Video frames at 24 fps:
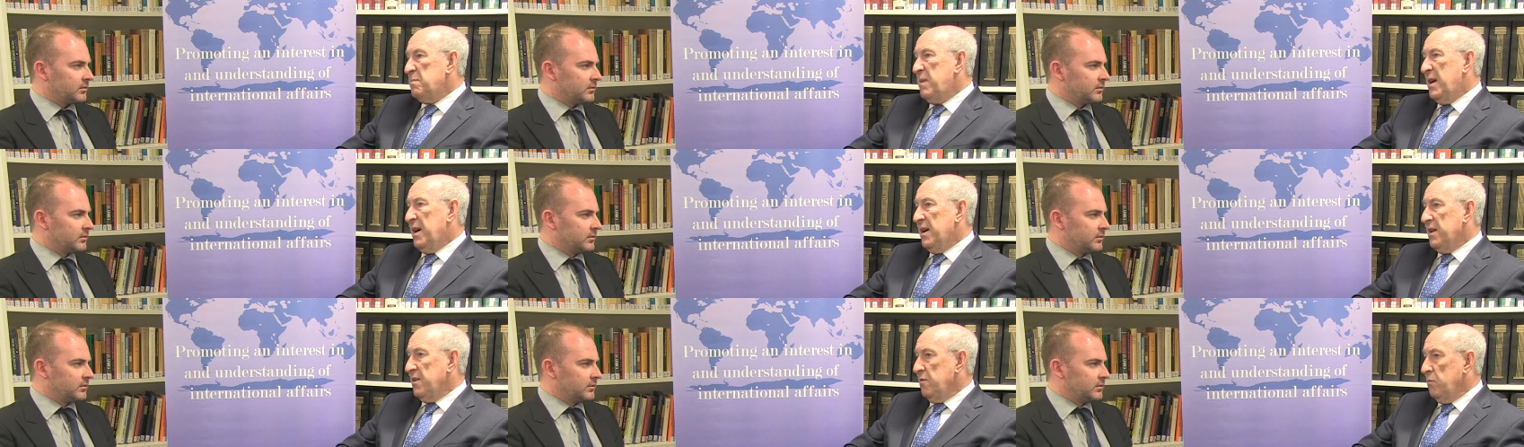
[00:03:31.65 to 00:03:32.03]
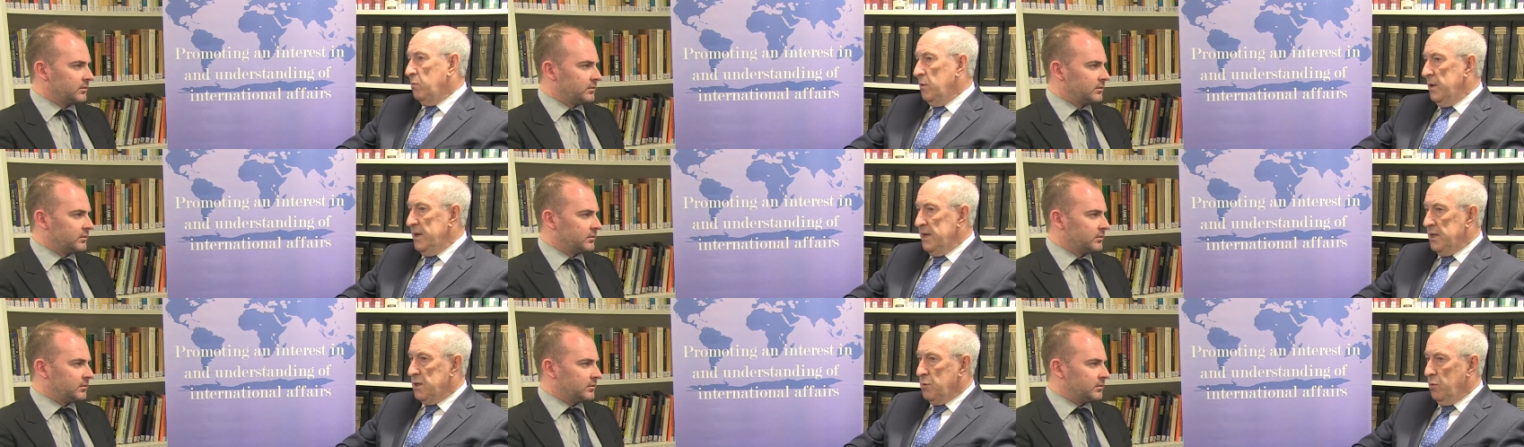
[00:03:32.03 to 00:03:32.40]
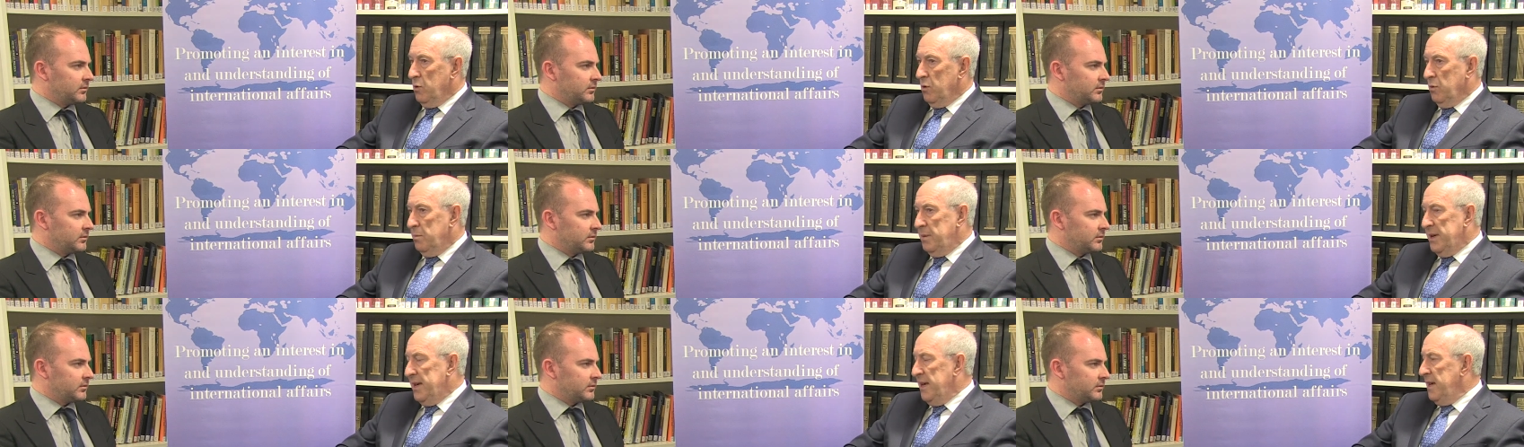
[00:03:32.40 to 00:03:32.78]
Speaker 1: part of which
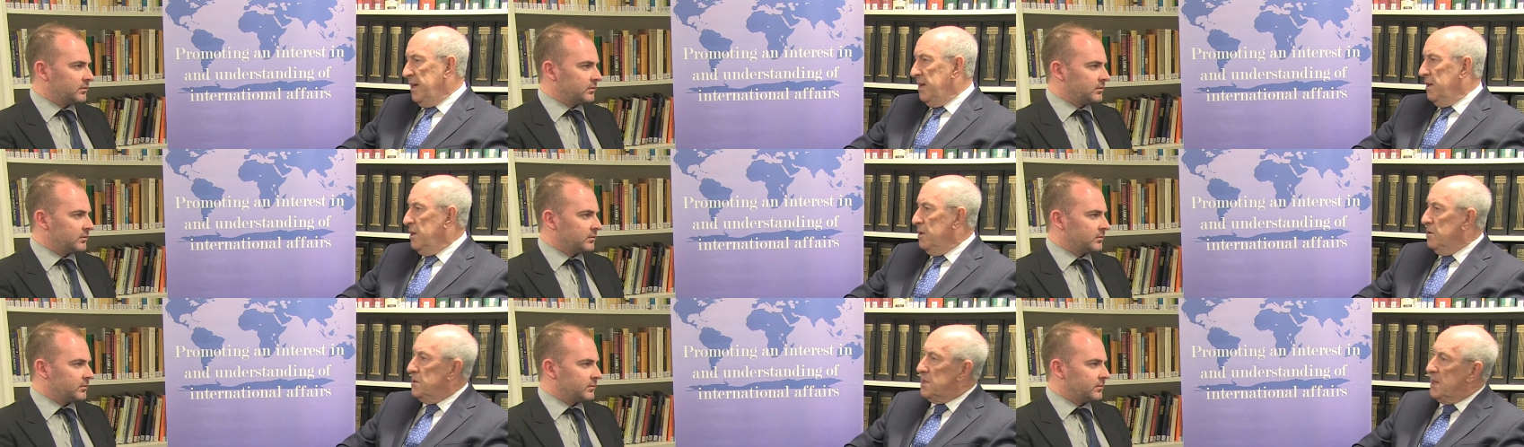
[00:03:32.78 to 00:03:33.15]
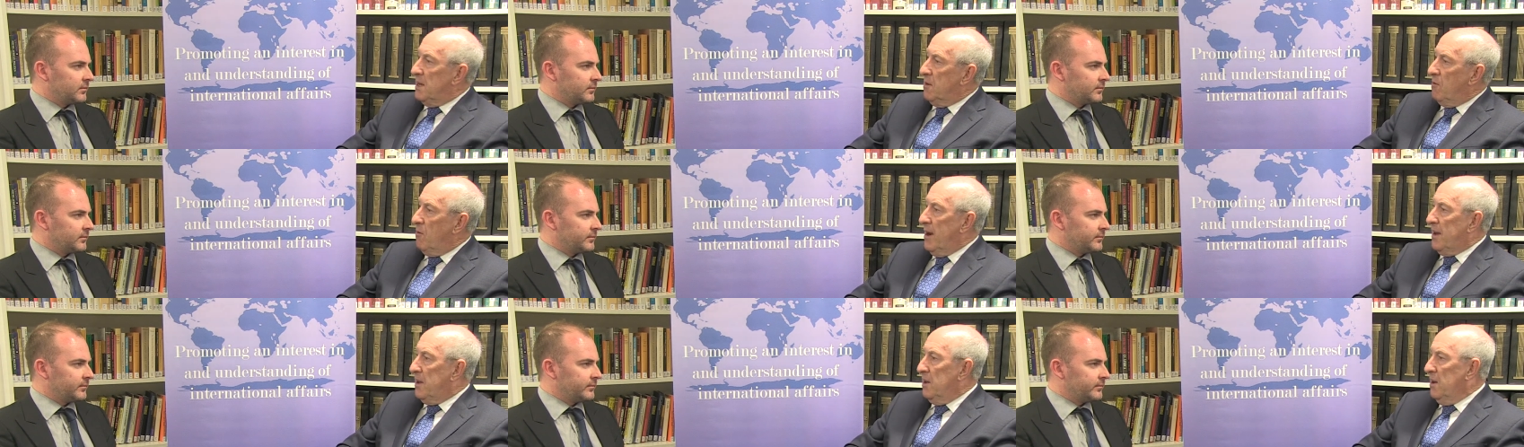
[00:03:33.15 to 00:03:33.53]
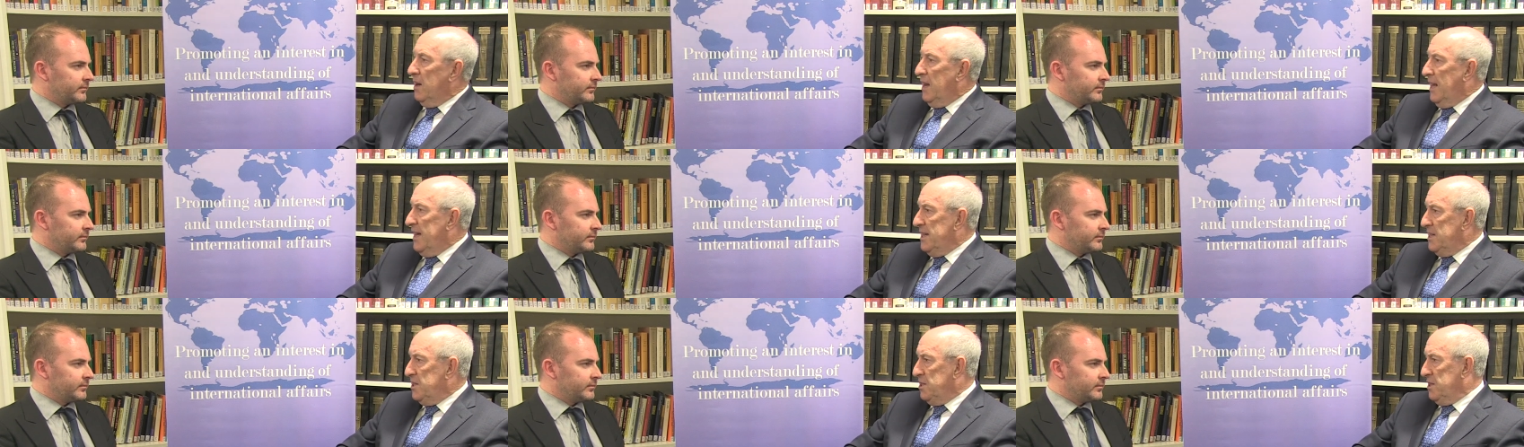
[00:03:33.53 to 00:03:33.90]
will be using
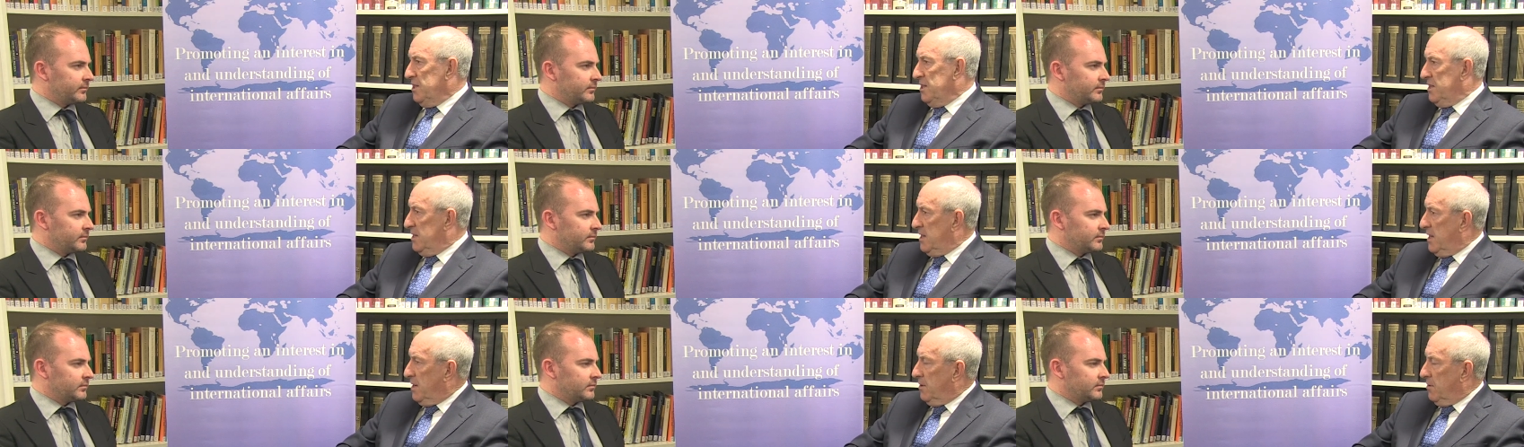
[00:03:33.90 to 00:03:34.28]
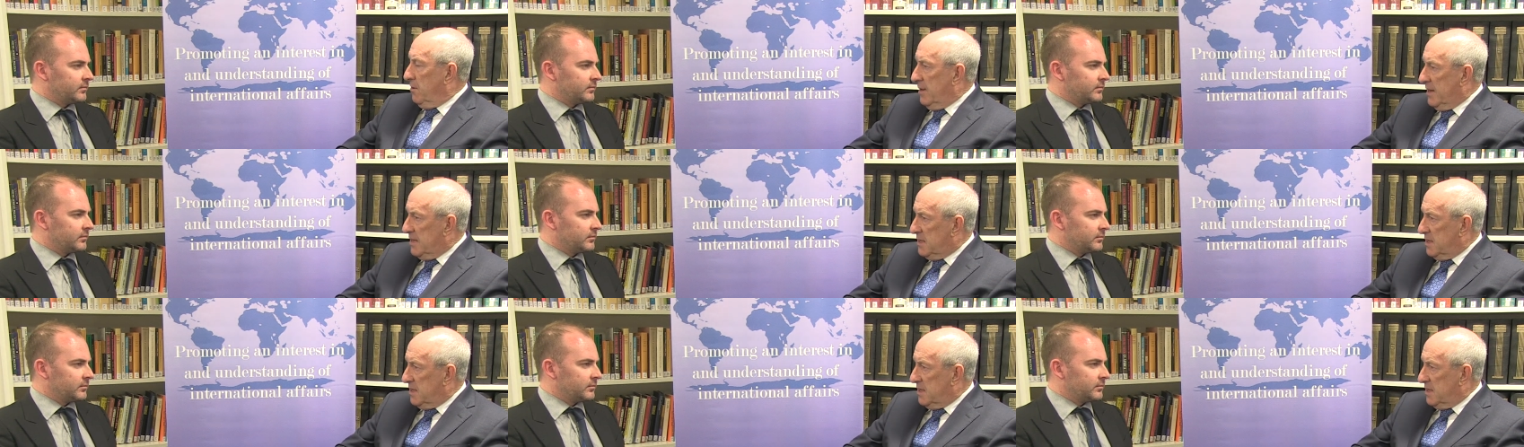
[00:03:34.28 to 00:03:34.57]
regulations under